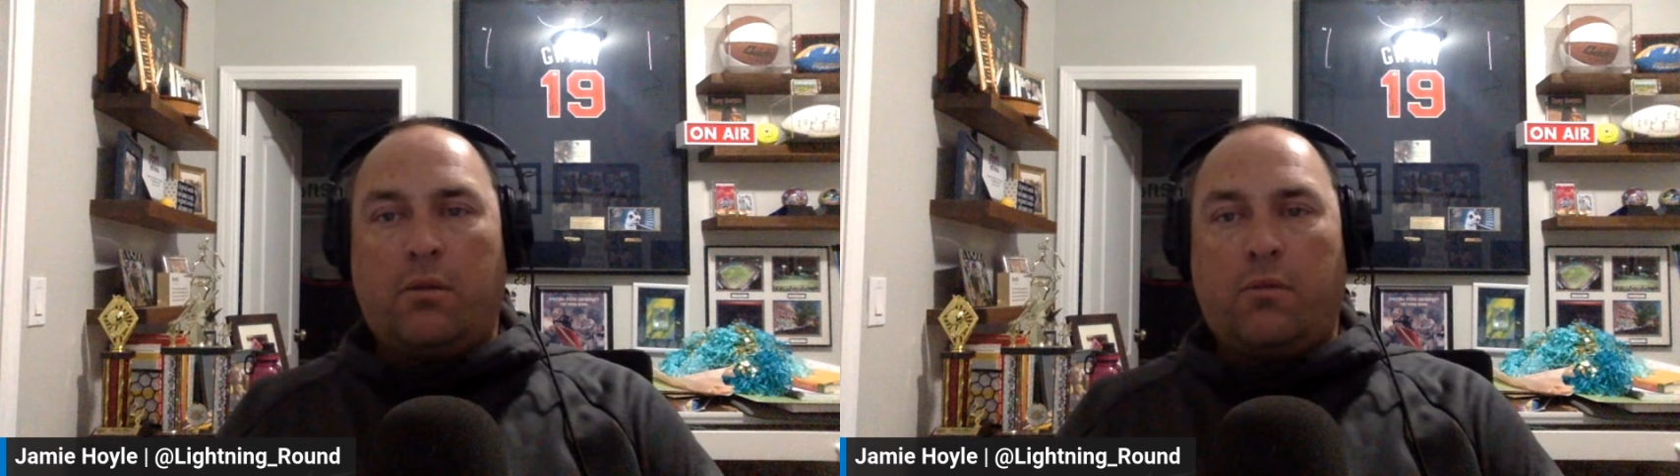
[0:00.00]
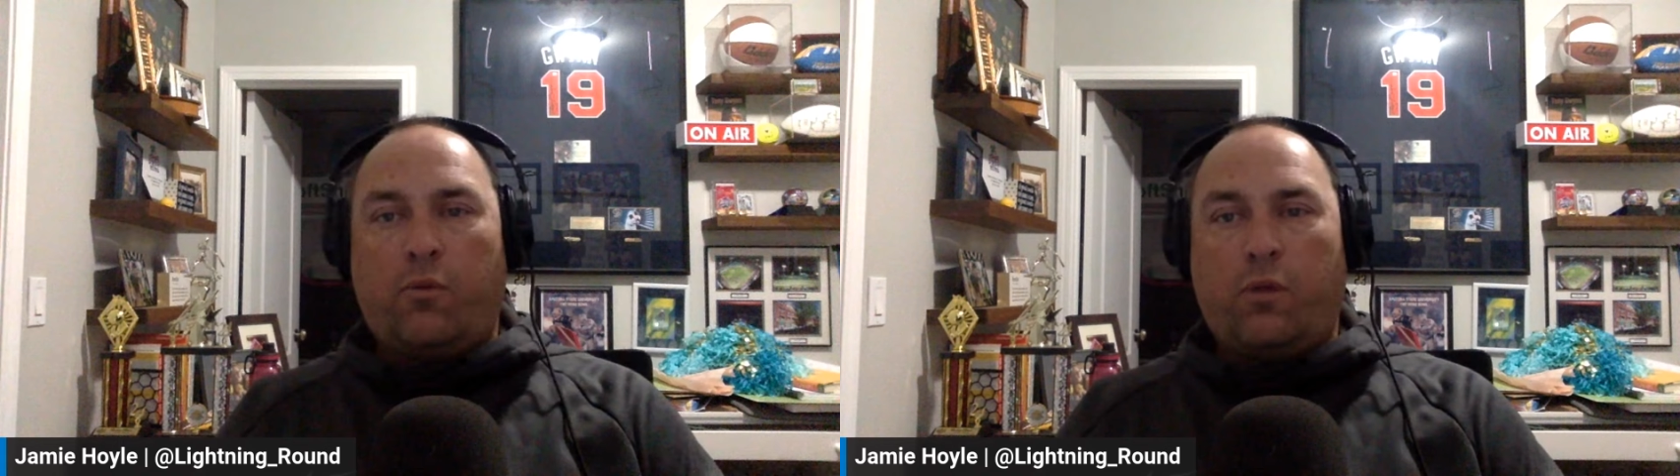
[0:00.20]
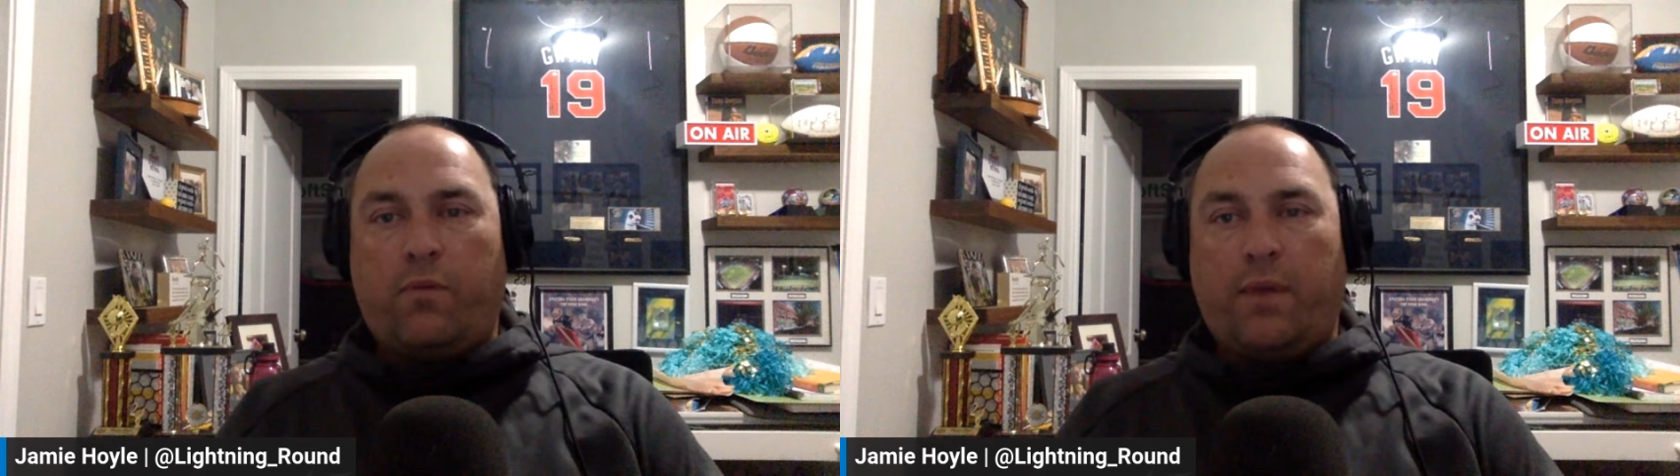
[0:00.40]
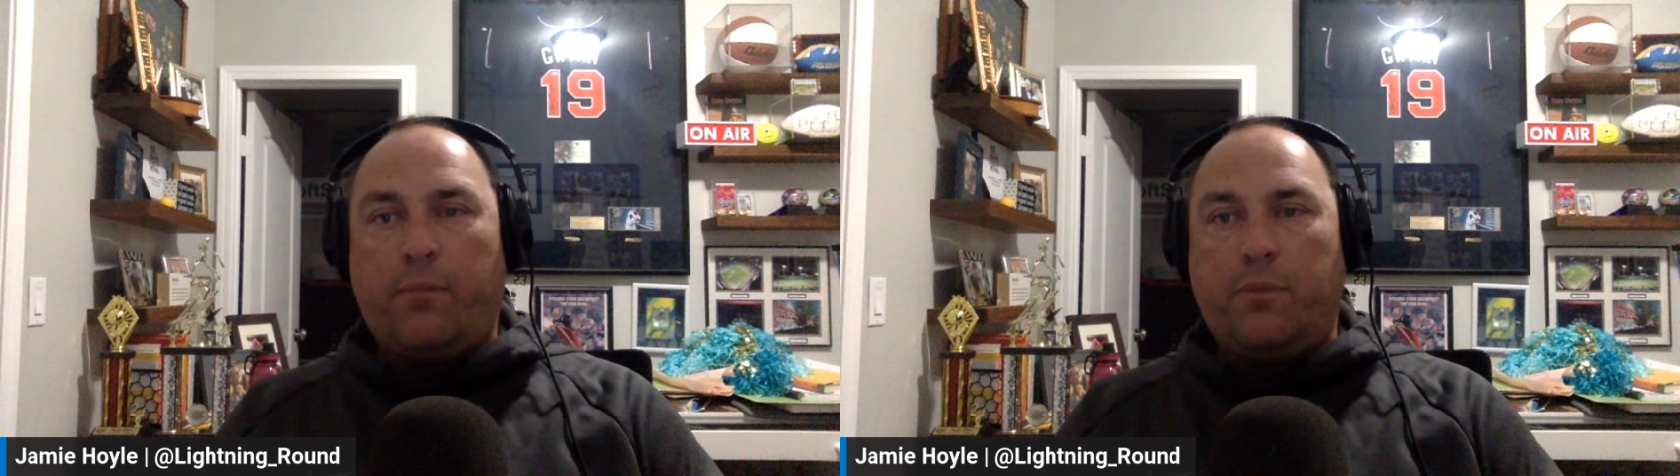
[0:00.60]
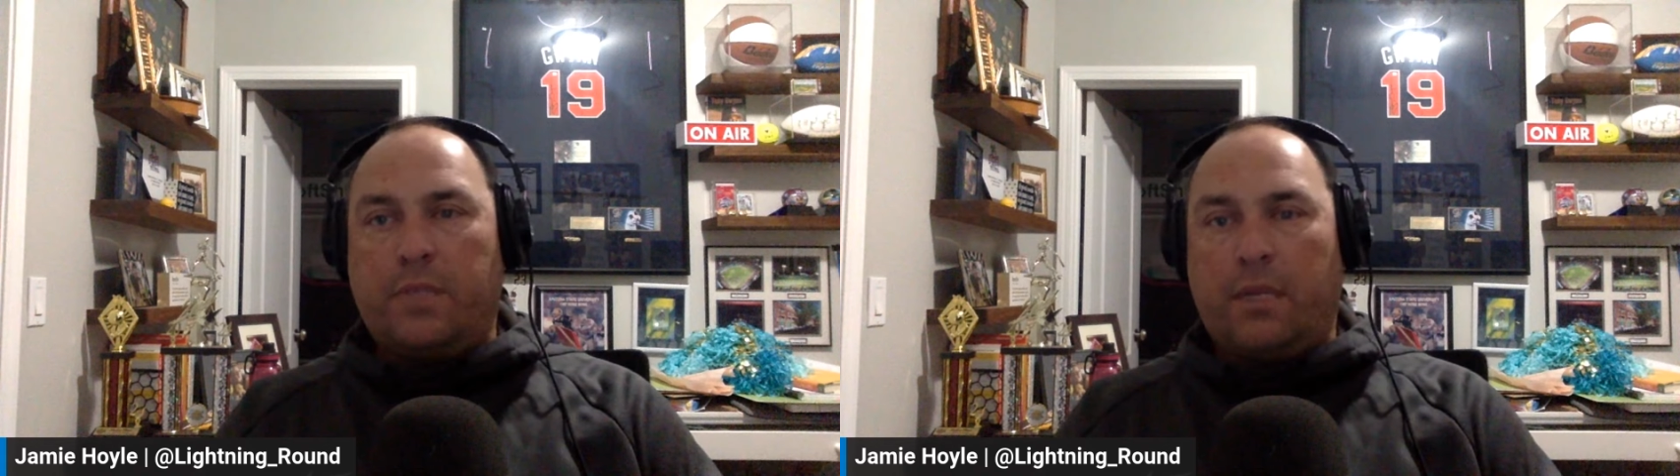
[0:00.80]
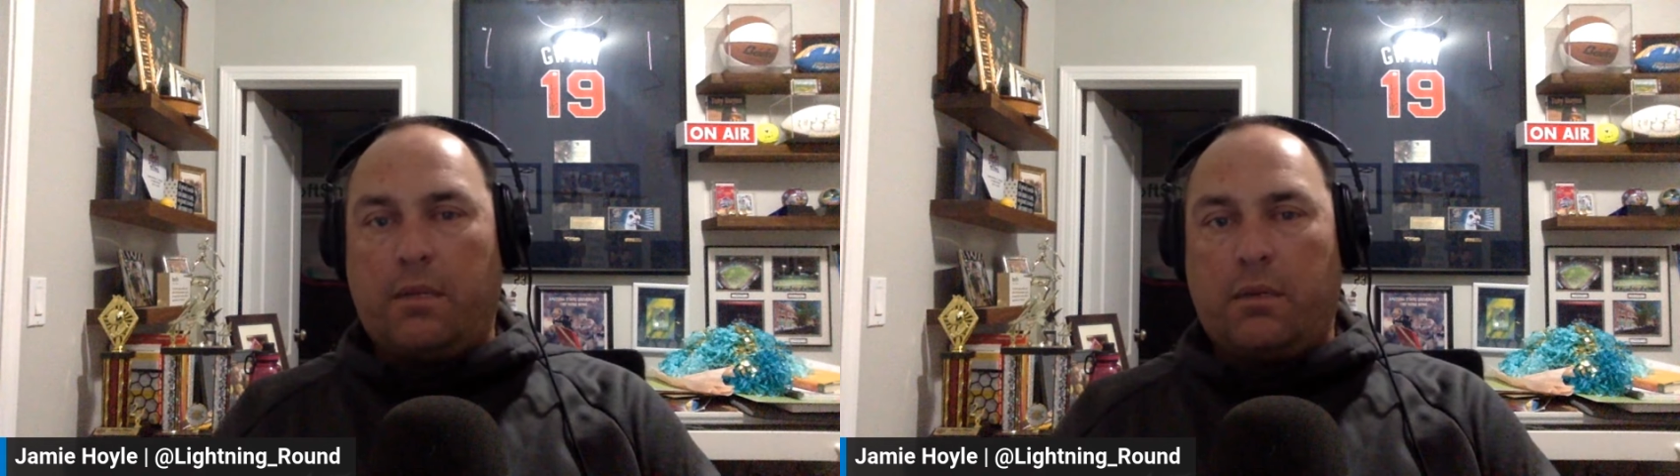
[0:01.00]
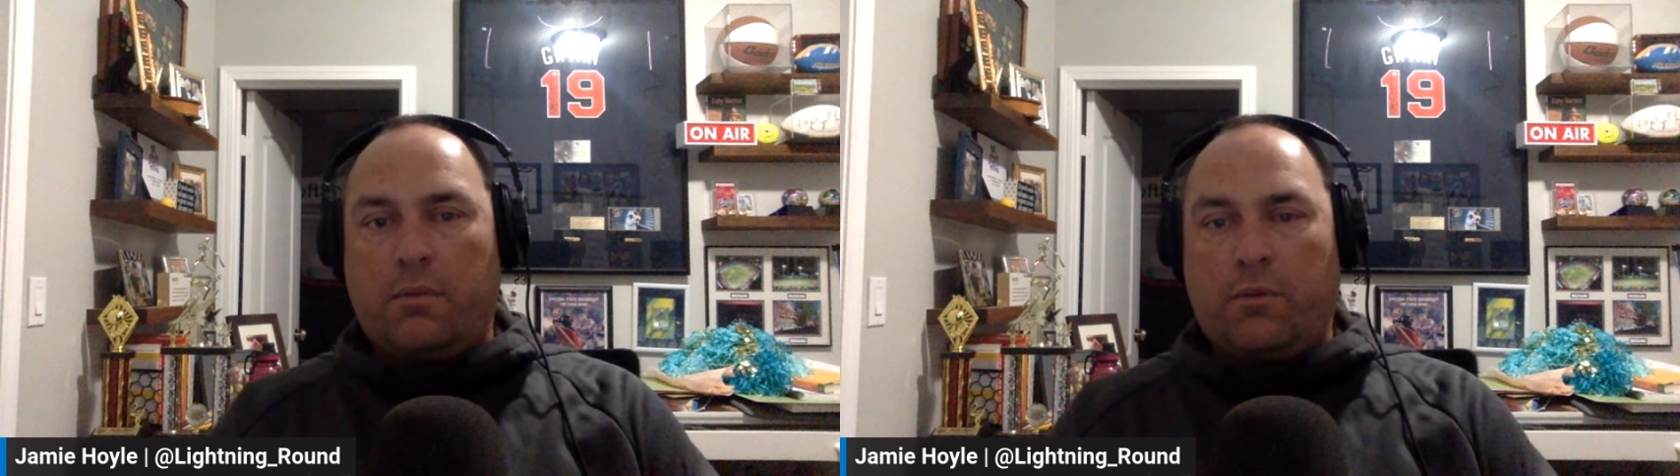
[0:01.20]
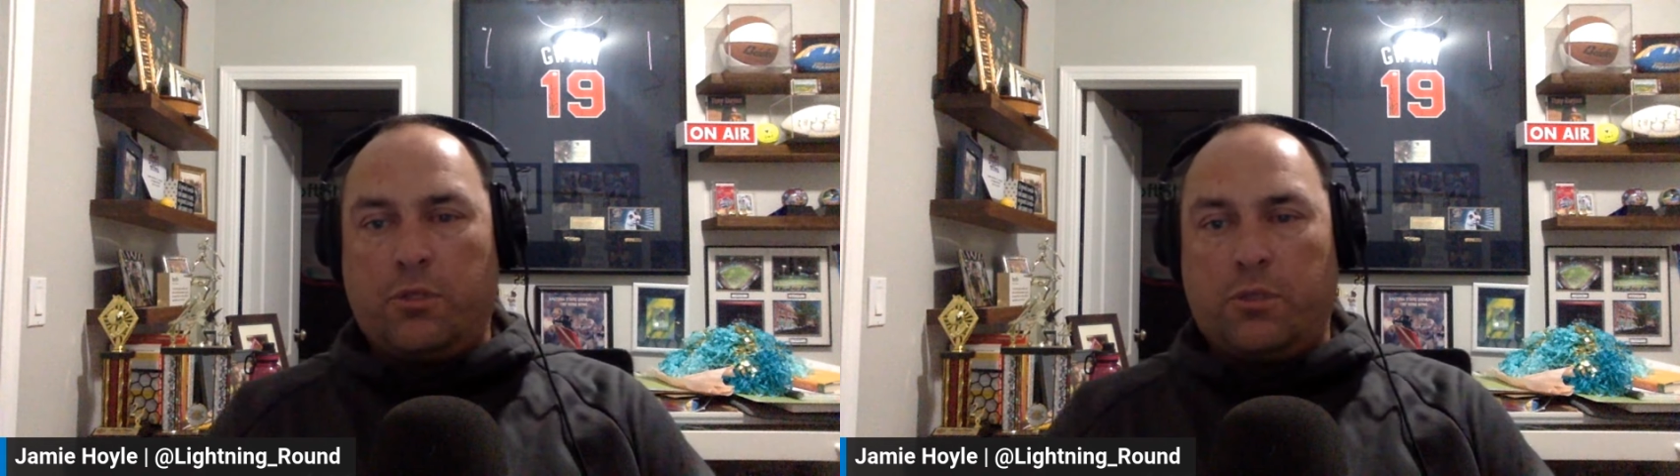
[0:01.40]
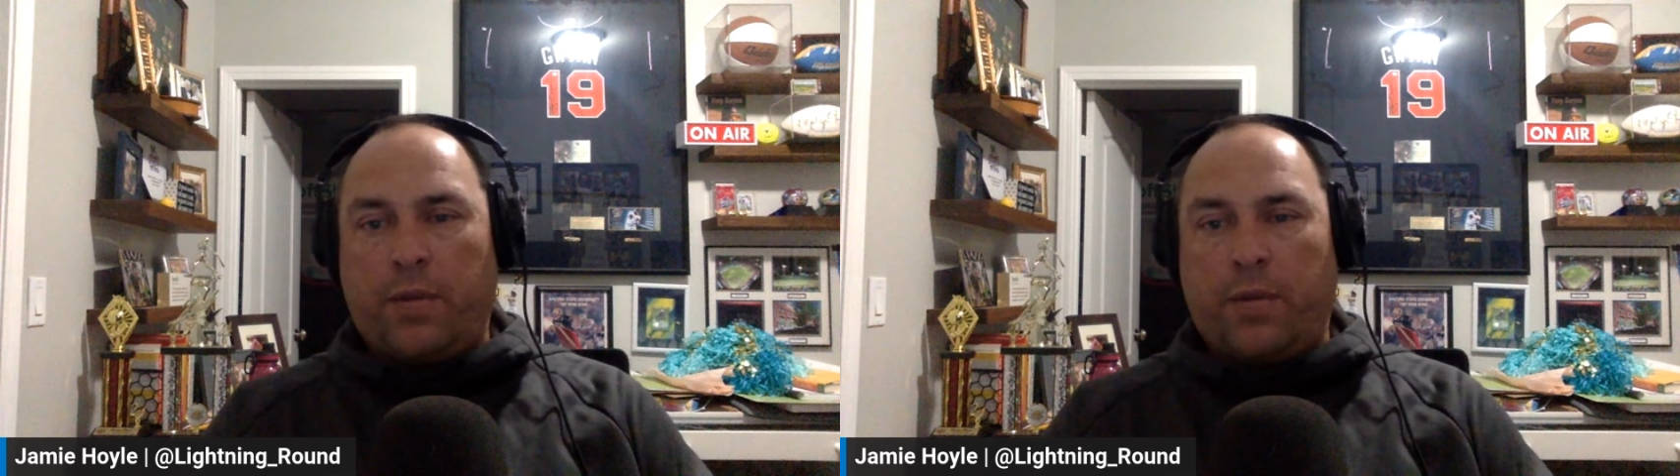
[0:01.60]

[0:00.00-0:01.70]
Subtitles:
of 45% conversion